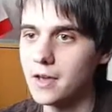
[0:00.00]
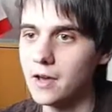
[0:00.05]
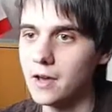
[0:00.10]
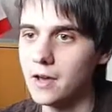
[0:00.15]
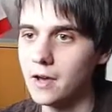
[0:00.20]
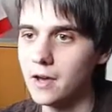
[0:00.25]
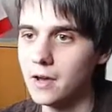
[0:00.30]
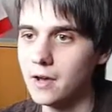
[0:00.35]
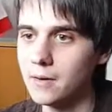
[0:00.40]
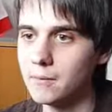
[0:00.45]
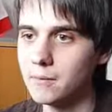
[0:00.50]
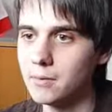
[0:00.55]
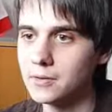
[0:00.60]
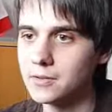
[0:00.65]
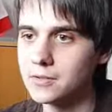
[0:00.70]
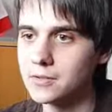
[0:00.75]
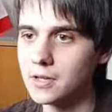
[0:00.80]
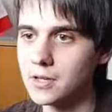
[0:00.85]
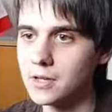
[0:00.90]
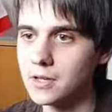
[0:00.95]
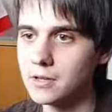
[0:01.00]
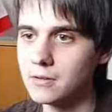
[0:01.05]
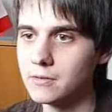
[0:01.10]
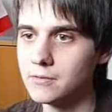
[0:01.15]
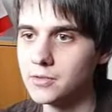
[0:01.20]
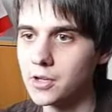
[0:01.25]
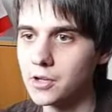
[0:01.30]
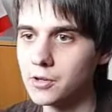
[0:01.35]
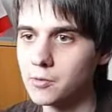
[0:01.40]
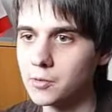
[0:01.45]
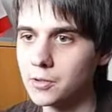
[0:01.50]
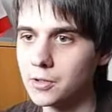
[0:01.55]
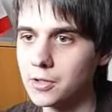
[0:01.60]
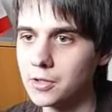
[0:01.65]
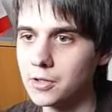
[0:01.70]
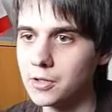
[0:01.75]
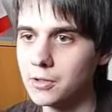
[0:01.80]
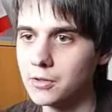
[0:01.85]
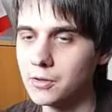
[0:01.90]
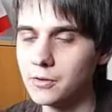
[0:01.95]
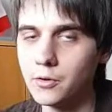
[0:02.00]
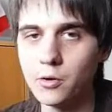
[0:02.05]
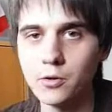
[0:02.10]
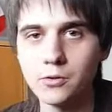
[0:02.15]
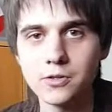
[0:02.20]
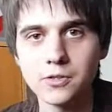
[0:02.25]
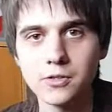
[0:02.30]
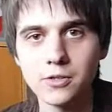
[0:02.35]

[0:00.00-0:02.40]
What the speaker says: but they generally are not